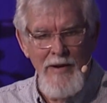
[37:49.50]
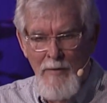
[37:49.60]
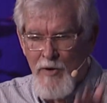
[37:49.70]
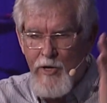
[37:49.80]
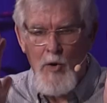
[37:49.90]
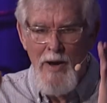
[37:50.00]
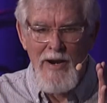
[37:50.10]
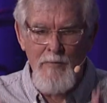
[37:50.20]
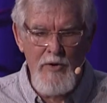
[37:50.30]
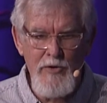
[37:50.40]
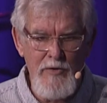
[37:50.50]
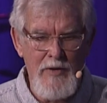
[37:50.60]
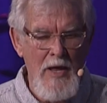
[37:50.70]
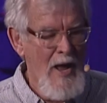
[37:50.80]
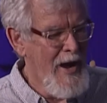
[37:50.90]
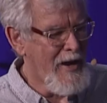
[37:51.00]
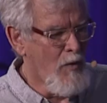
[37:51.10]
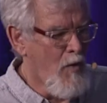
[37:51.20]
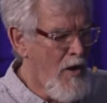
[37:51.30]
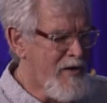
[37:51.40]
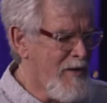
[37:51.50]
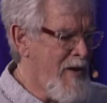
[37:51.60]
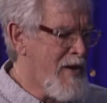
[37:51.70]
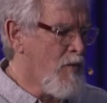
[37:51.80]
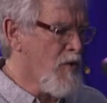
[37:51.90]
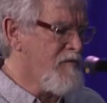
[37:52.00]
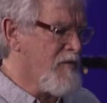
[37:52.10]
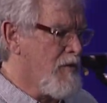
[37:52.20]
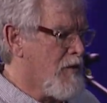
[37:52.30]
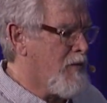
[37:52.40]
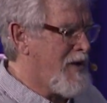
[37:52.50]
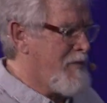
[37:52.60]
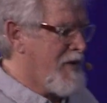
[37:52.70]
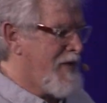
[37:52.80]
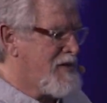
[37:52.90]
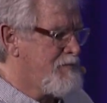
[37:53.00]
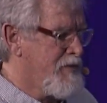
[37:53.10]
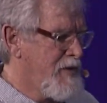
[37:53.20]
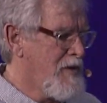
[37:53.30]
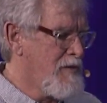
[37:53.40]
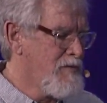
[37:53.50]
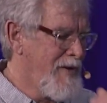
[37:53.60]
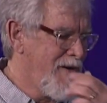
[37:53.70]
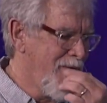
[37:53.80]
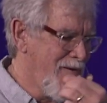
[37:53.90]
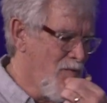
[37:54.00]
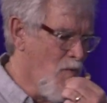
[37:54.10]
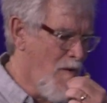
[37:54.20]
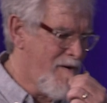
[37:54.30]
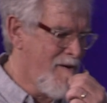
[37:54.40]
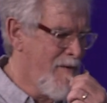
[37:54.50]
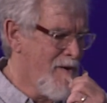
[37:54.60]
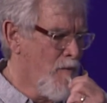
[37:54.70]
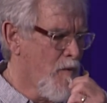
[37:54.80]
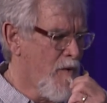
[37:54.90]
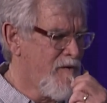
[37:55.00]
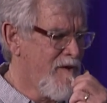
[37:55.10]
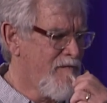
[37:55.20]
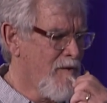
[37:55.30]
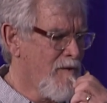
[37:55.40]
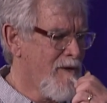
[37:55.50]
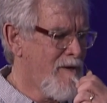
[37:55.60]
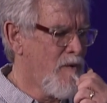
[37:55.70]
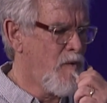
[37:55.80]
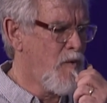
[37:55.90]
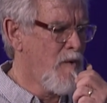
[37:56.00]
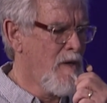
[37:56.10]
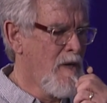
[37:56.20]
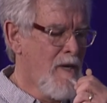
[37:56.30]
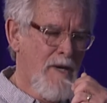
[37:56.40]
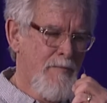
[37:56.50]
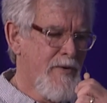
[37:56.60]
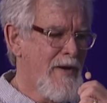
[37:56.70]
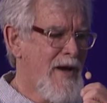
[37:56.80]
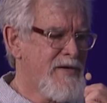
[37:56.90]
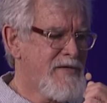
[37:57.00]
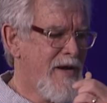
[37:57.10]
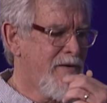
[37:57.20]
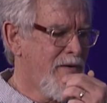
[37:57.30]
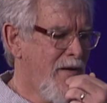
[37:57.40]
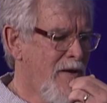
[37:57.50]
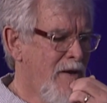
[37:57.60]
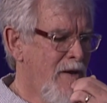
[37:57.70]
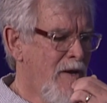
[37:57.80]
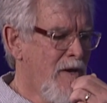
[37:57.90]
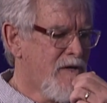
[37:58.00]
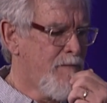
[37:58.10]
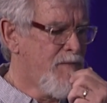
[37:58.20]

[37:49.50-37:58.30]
Now I'm going to go out. I'm going to do it. I got to walk in a manner worthy of the Lord. Wait a minute. That's pretty, wait a minute. Walk in a manner worthy of the Lord. Whew, pretty high standard. To